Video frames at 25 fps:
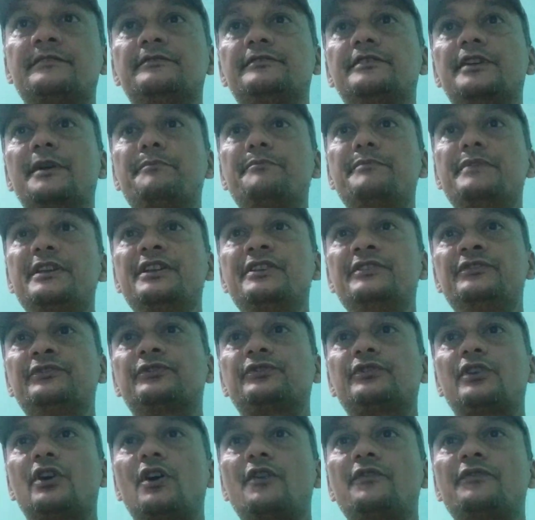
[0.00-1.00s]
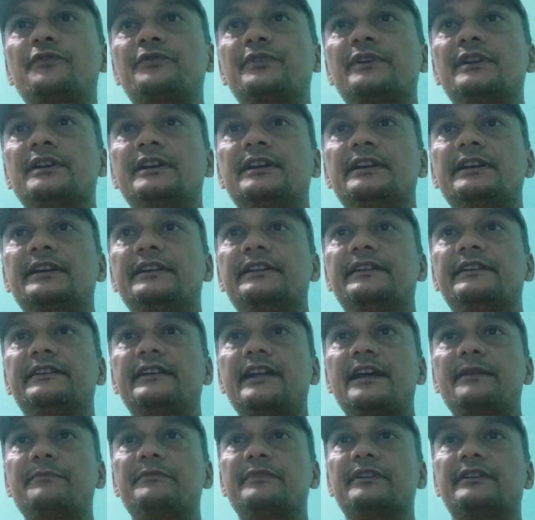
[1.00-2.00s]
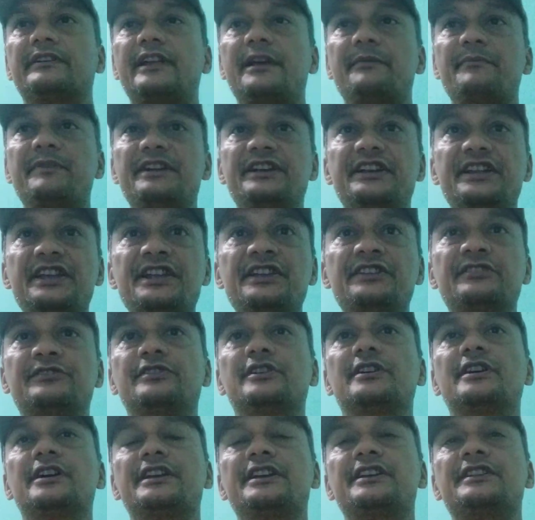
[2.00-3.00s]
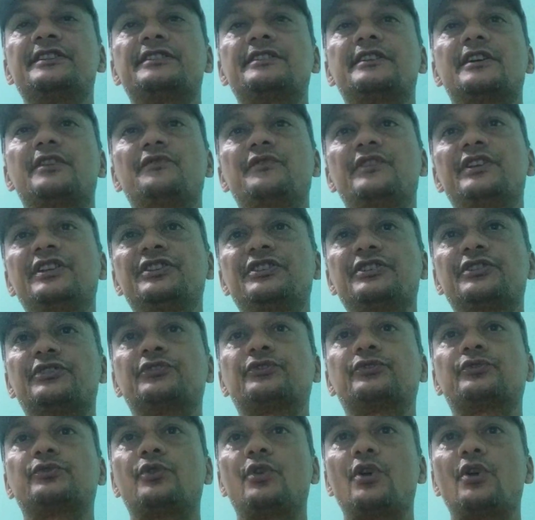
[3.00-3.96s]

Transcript: the means of remedying the inconvenience